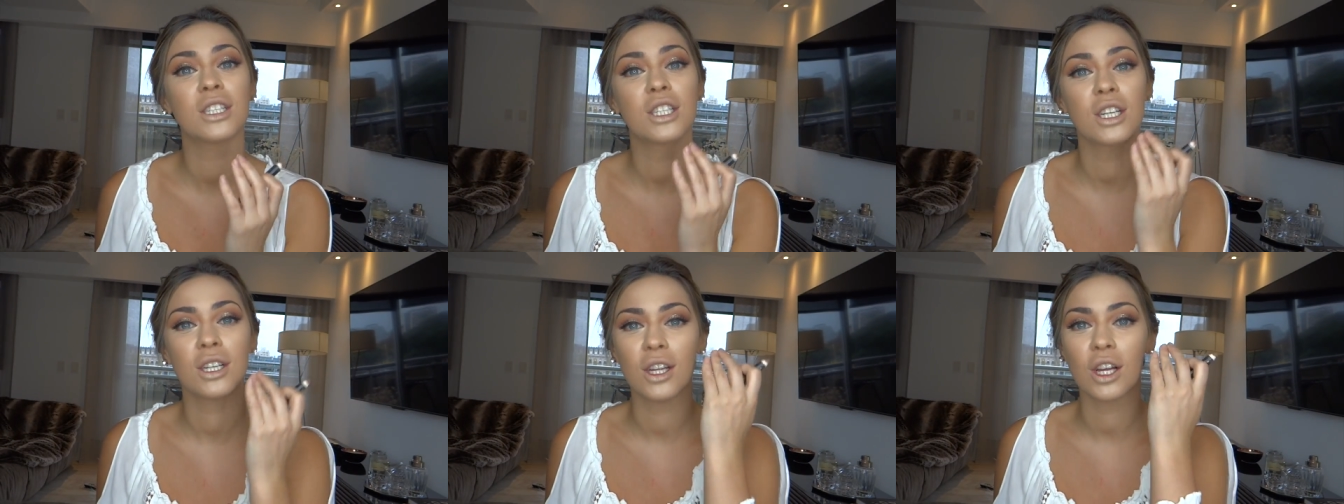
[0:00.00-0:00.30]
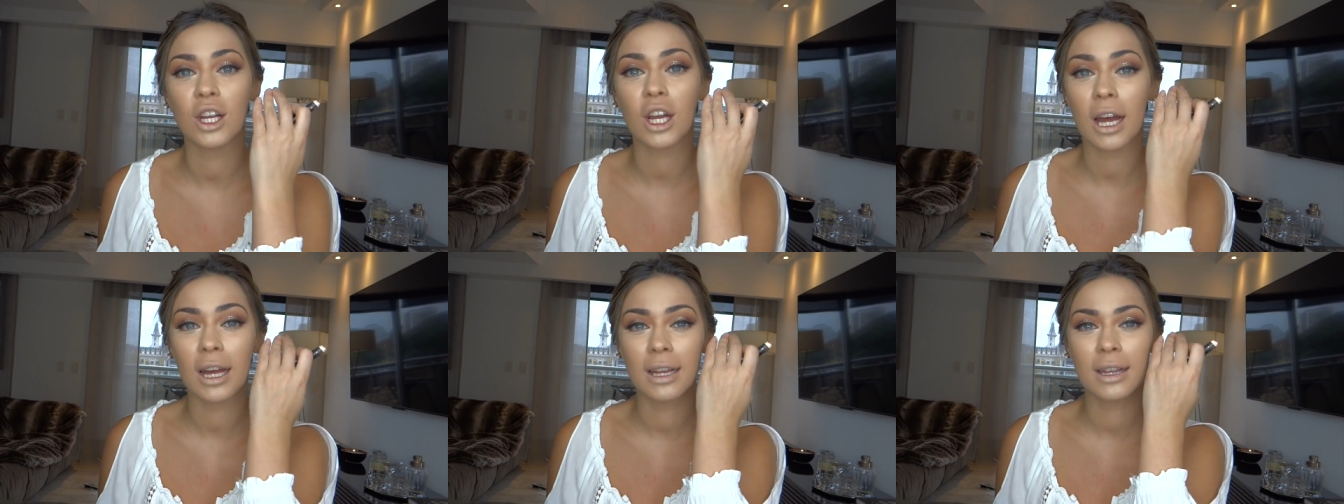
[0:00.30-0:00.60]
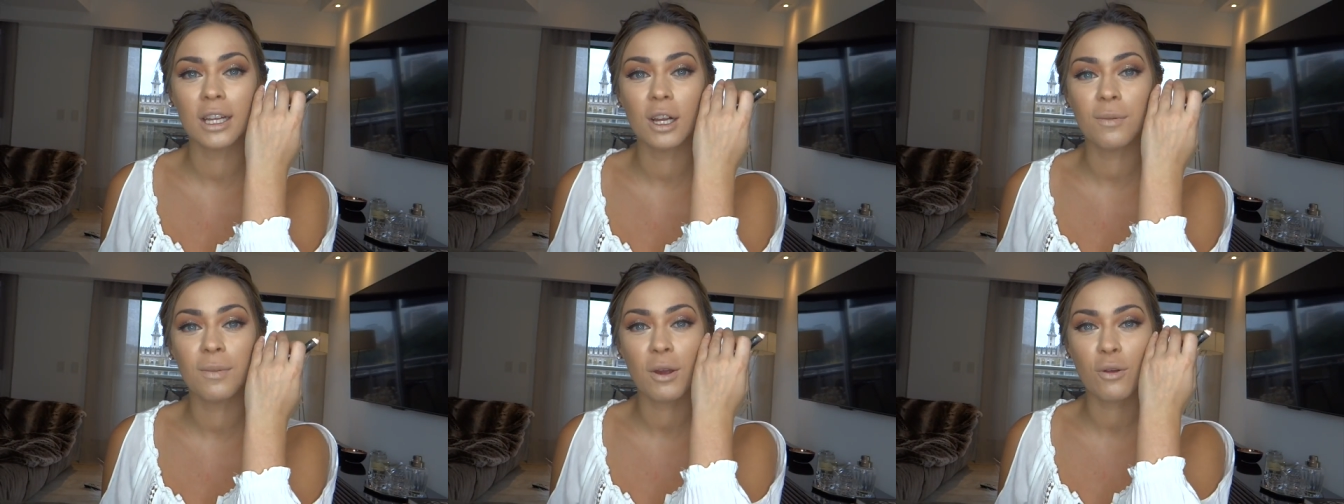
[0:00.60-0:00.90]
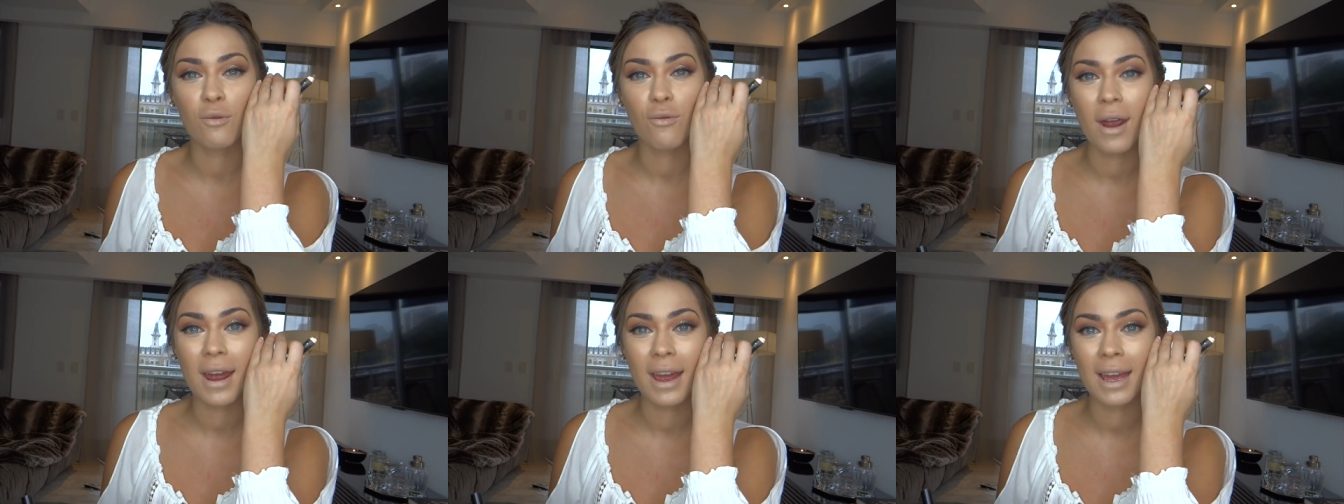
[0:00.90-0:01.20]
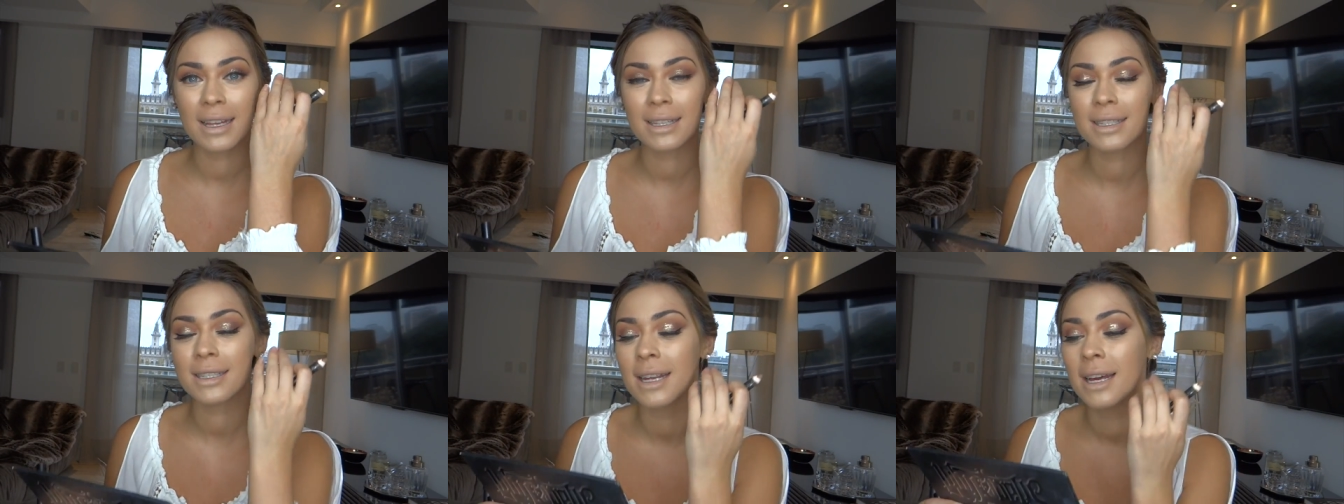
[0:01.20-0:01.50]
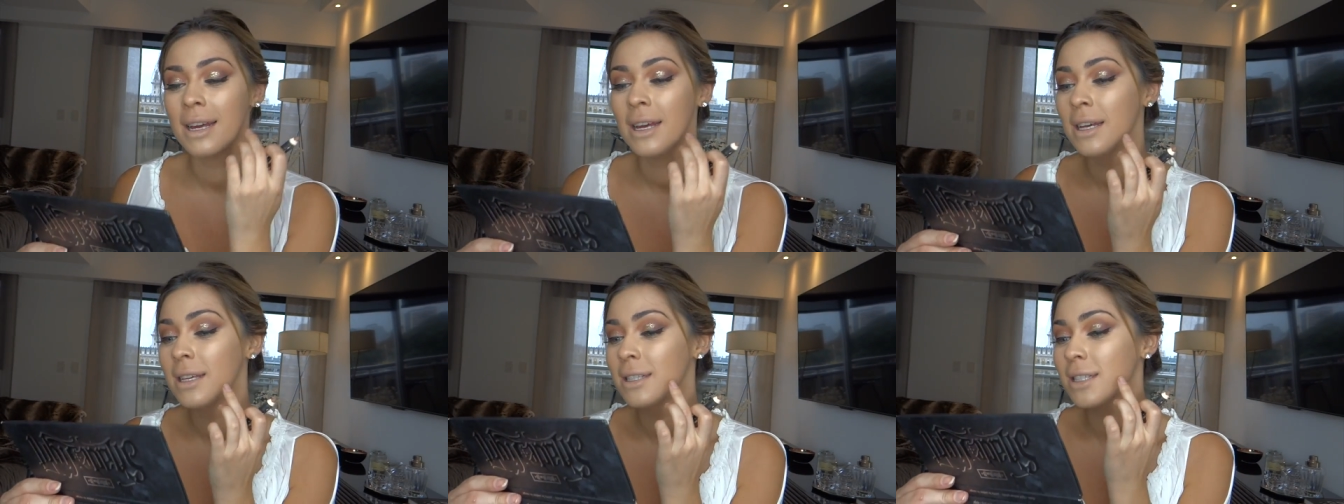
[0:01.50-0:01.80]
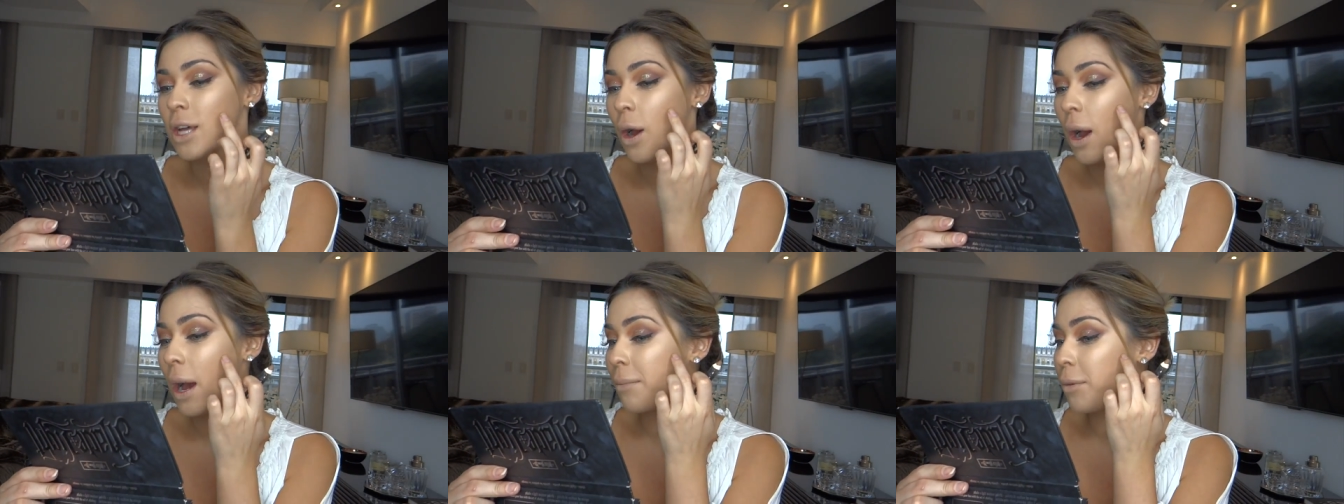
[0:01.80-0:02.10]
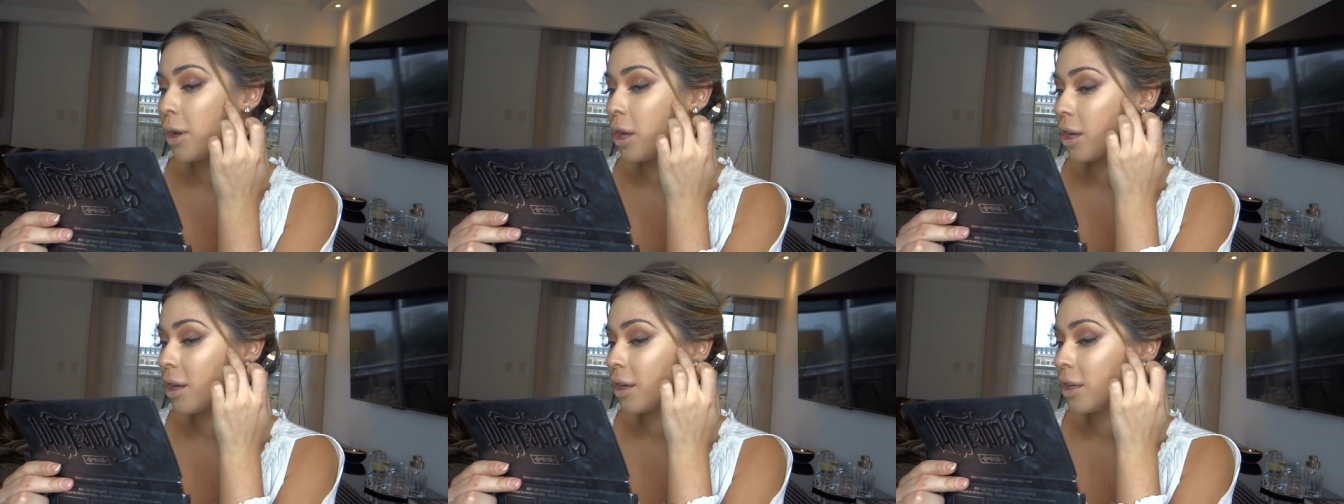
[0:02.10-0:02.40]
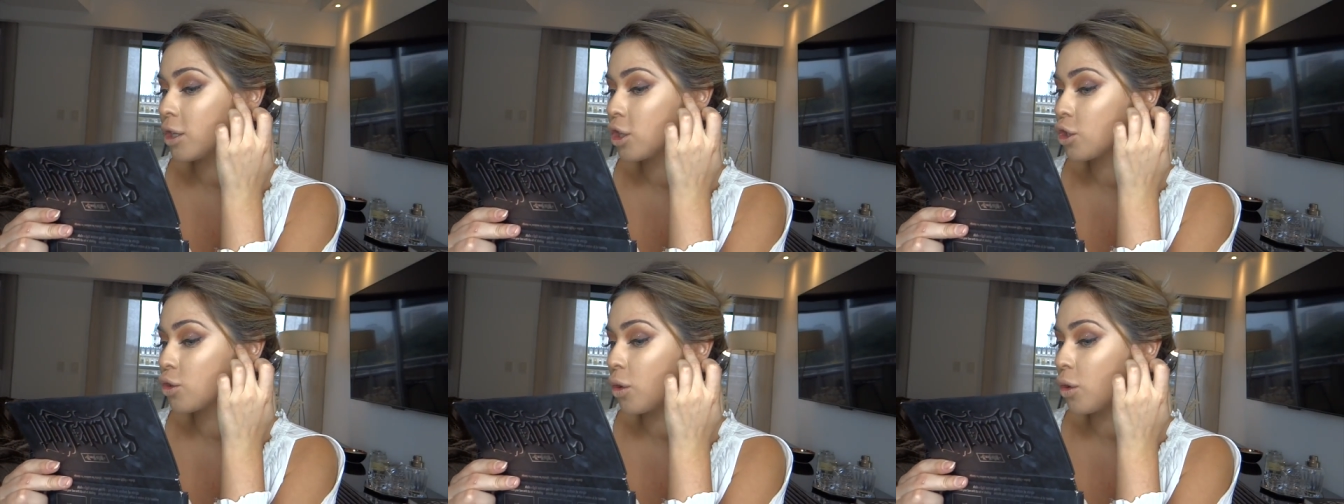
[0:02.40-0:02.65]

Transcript: to look a little bit raised. So I'm not gonna